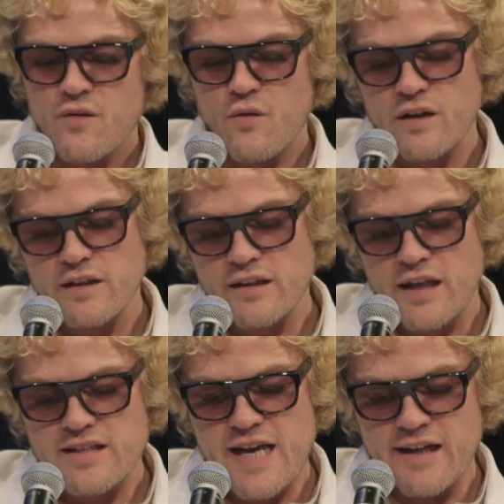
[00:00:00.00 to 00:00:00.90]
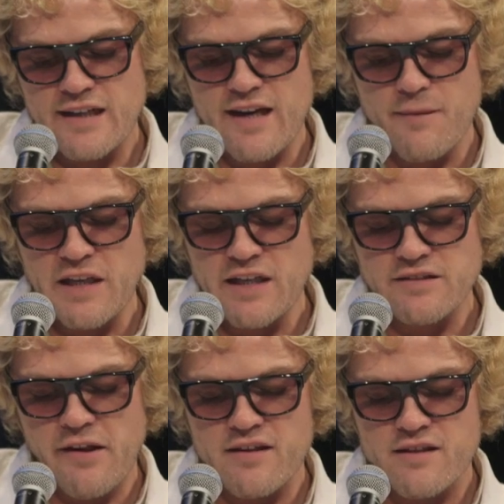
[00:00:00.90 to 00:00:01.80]
Well, exactly. I mean,
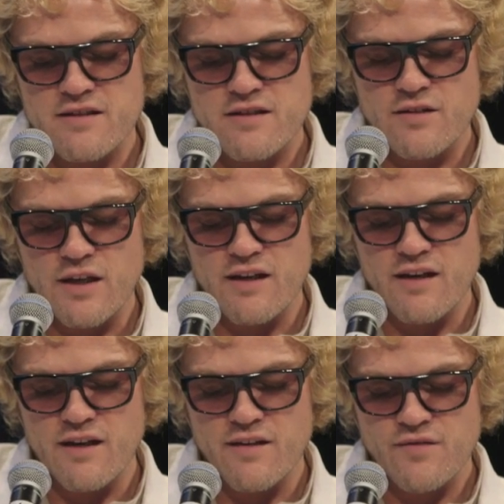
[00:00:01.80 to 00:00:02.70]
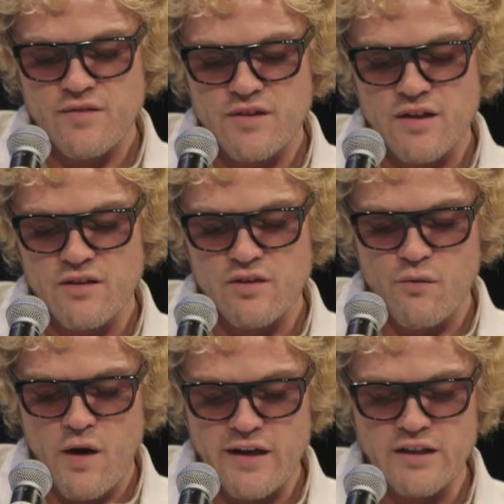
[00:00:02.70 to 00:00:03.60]
it's you're
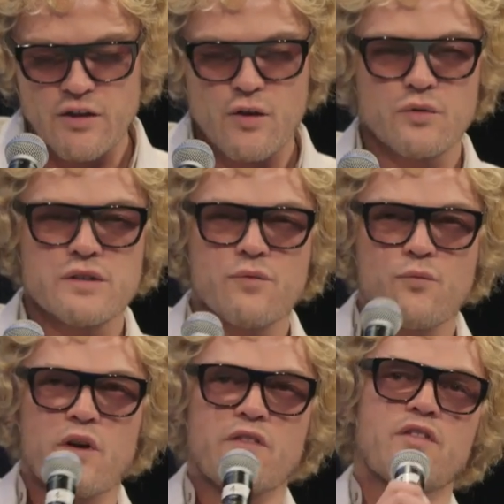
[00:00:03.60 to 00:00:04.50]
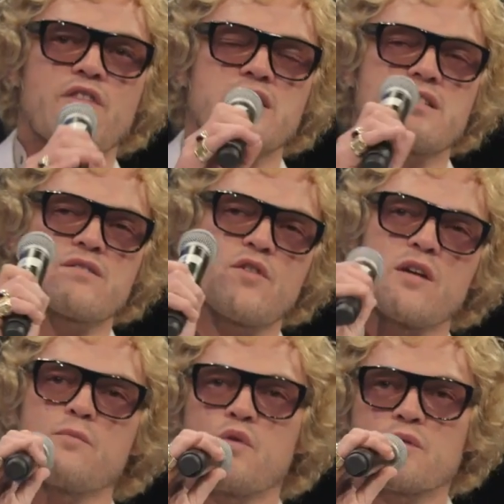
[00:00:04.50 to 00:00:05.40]
right. You know, it's one of the things that's very
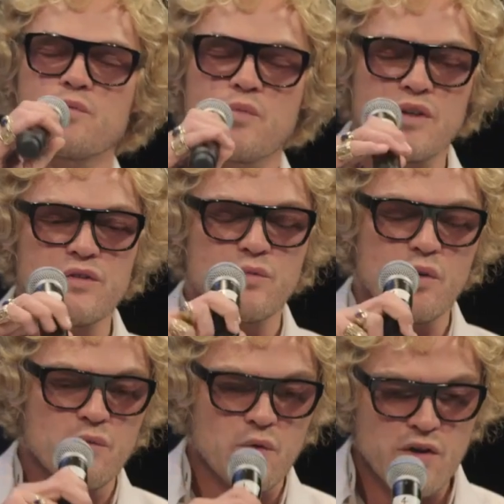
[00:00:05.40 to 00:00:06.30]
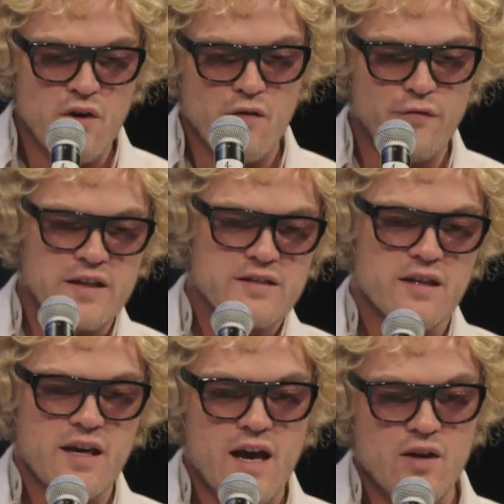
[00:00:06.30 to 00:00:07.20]
important when you are
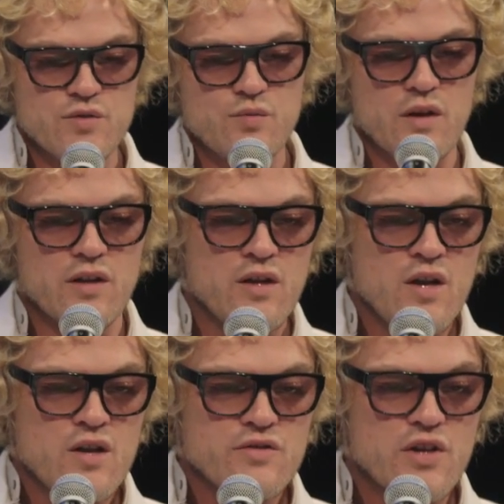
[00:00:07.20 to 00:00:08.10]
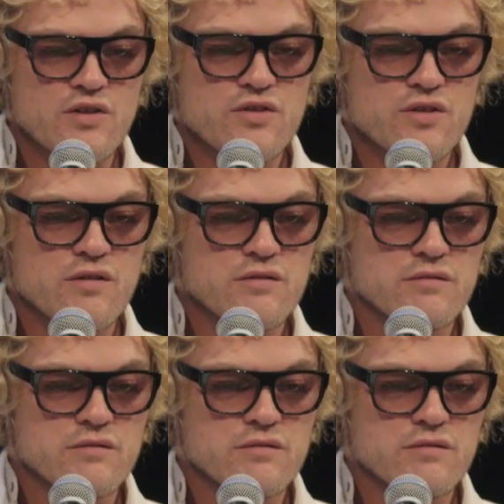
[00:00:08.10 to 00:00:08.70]
facing a house with such